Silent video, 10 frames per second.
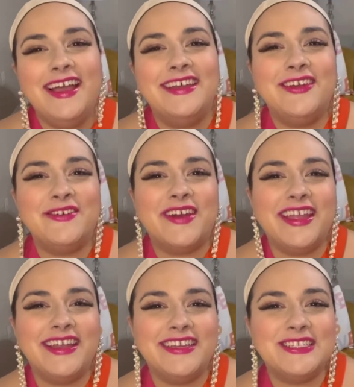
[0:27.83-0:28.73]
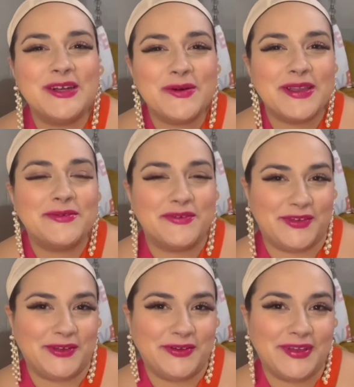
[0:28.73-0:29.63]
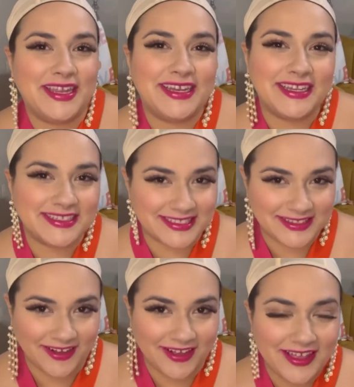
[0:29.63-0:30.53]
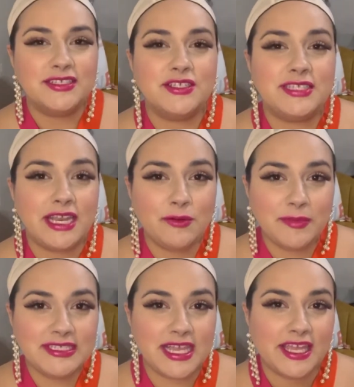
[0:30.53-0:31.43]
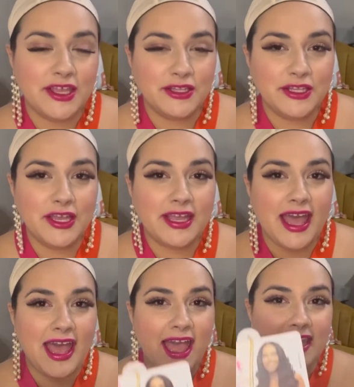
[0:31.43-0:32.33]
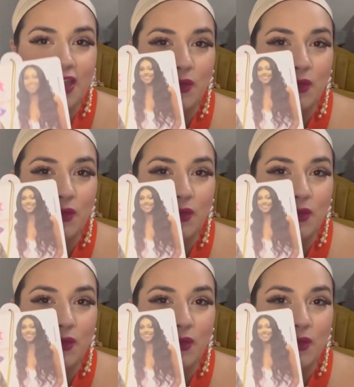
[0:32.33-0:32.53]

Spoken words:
No, we're here to do a wig review and an install. So today we'll be taking a look at a